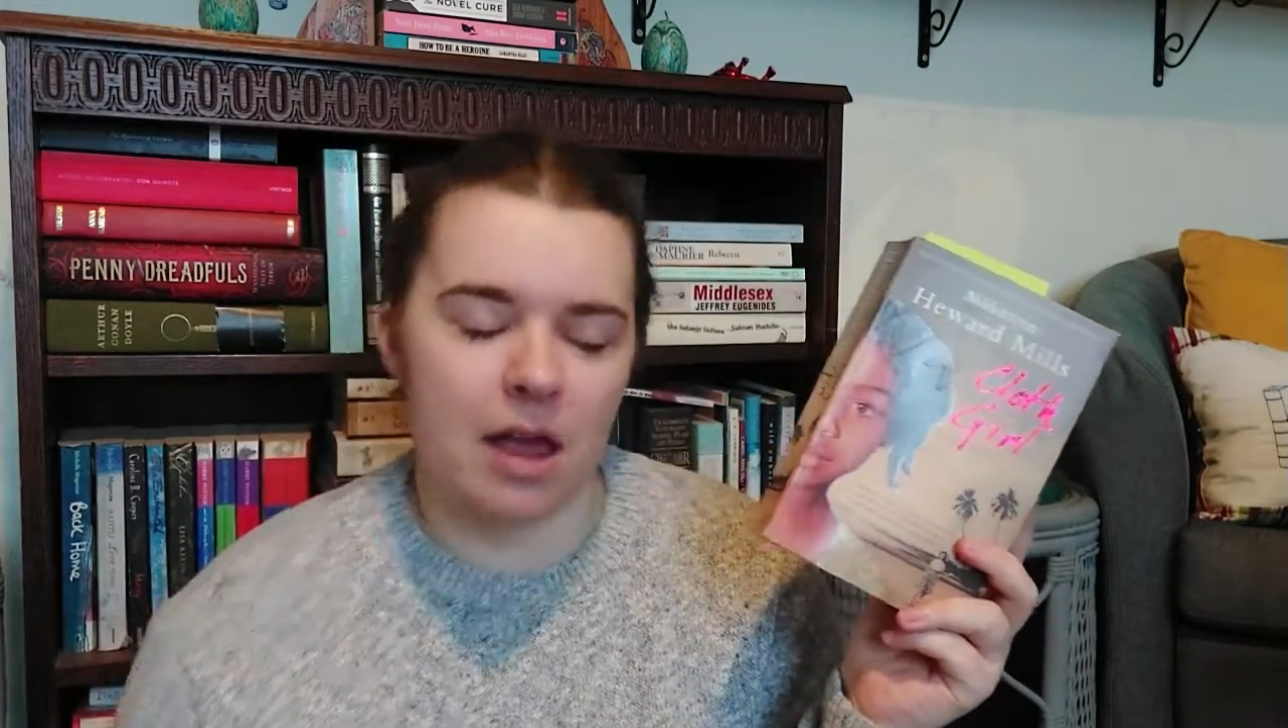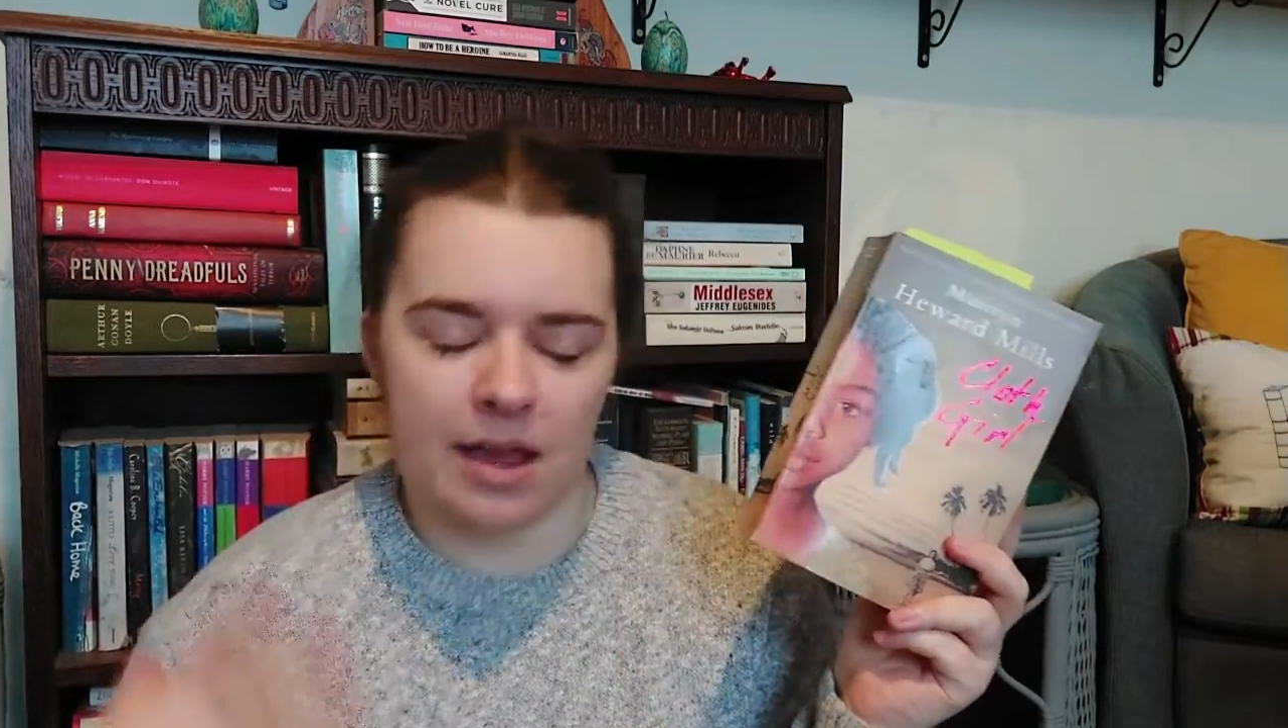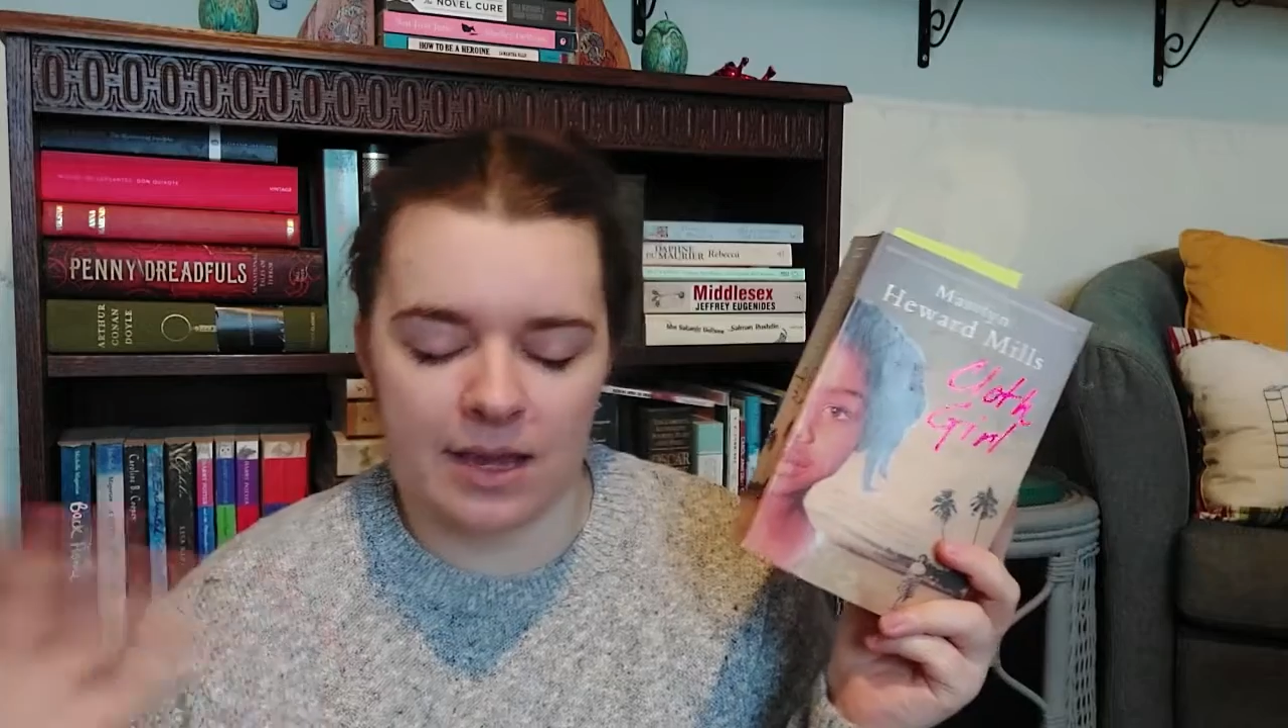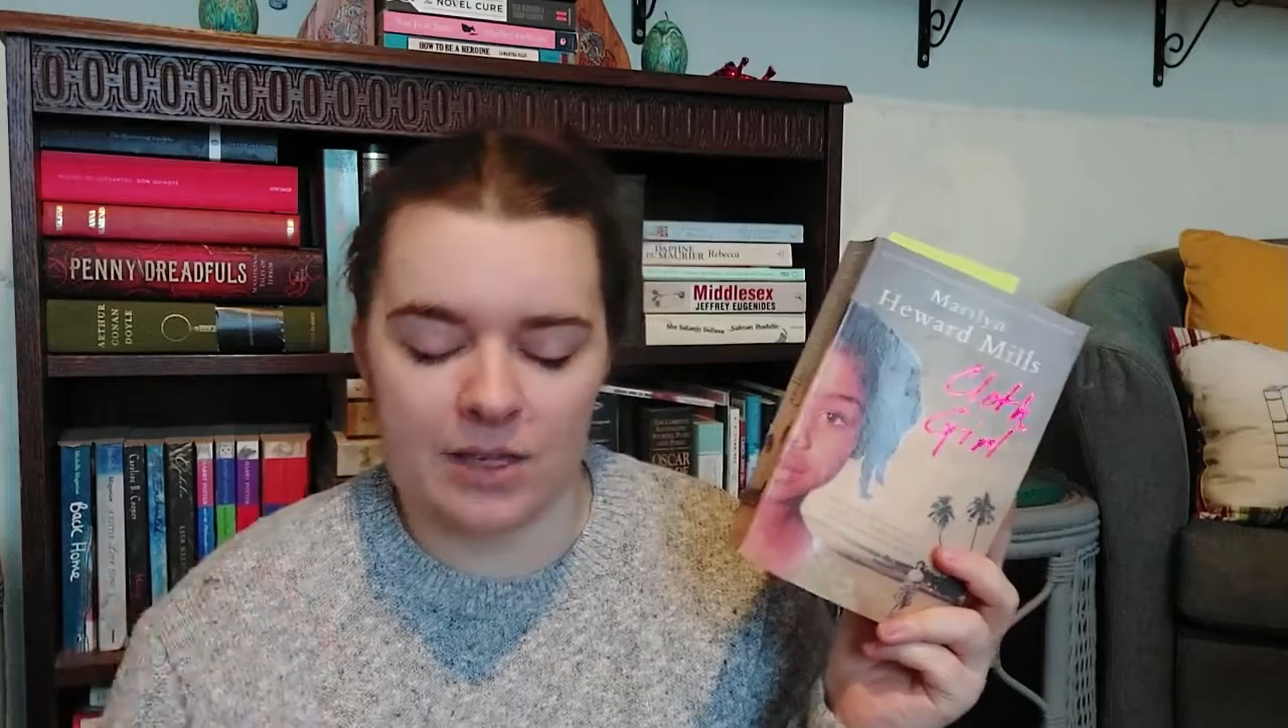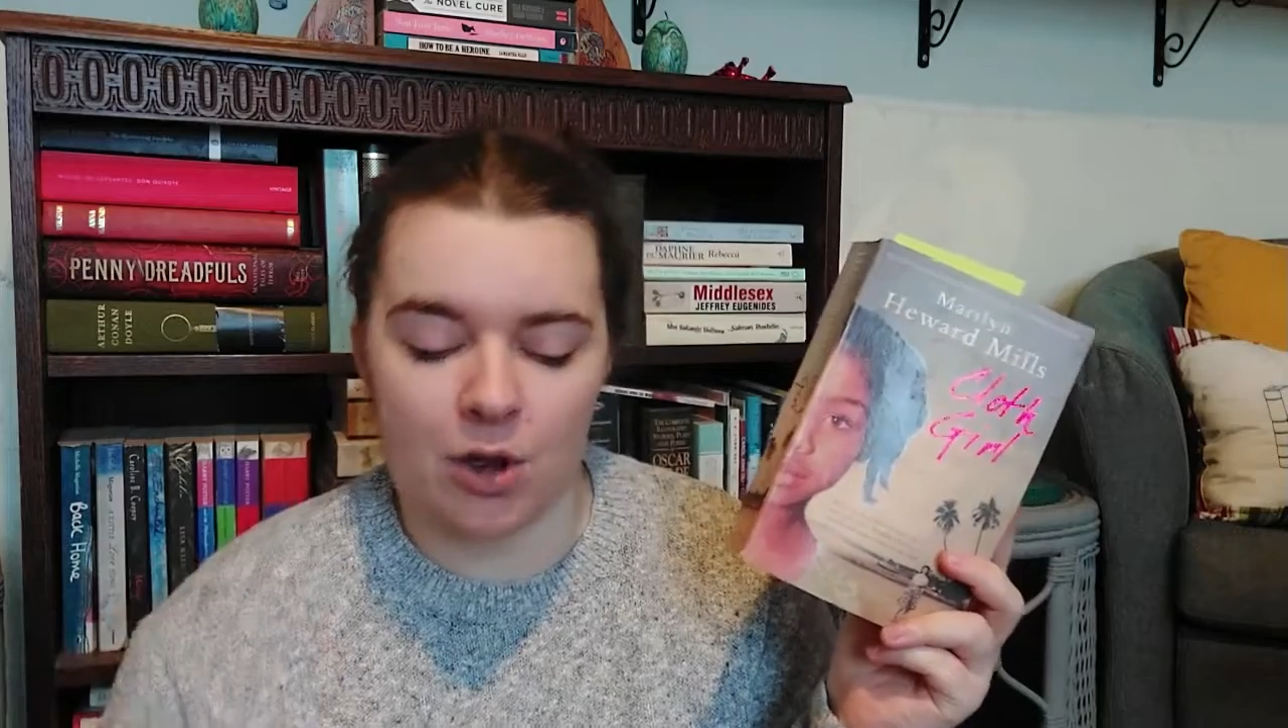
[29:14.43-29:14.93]

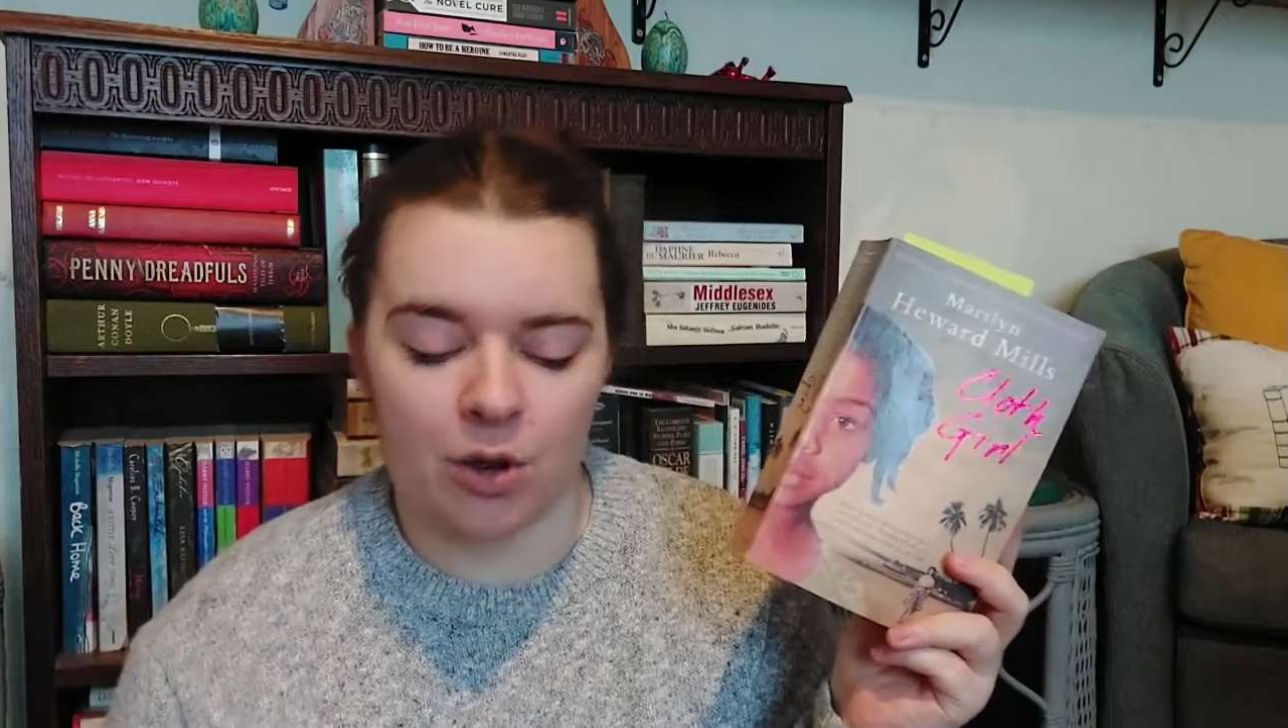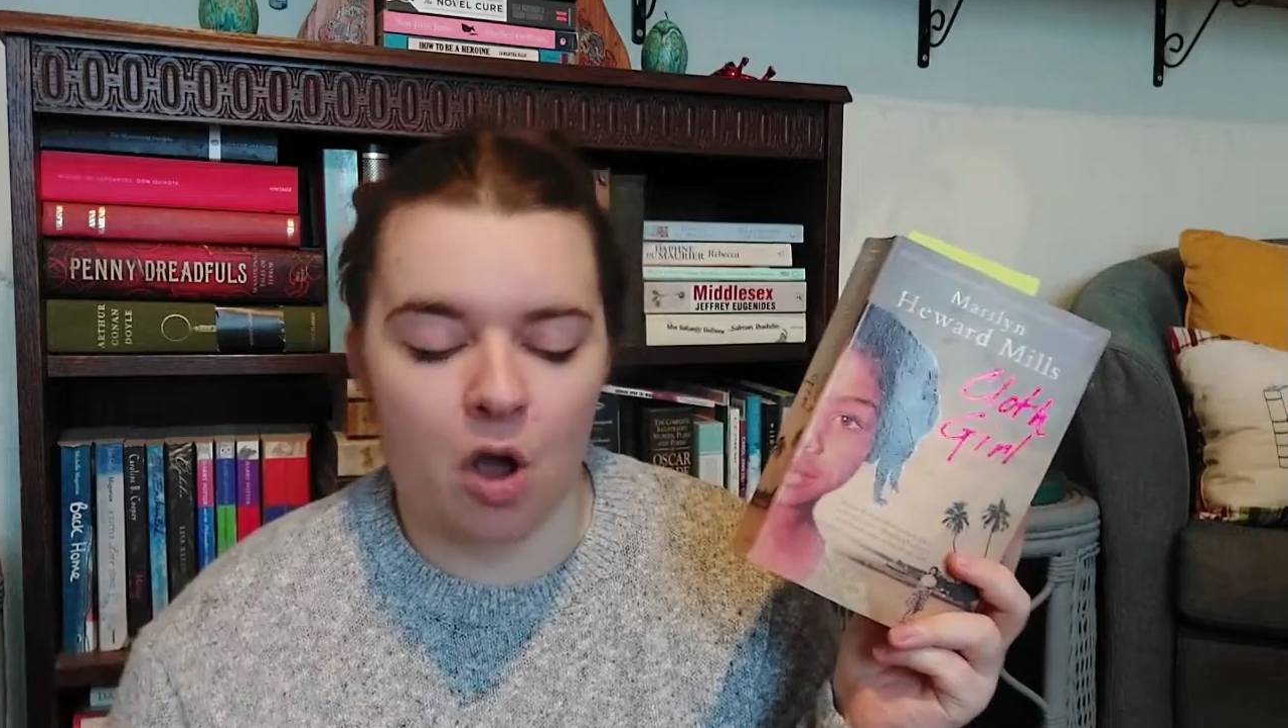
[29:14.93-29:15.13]
his own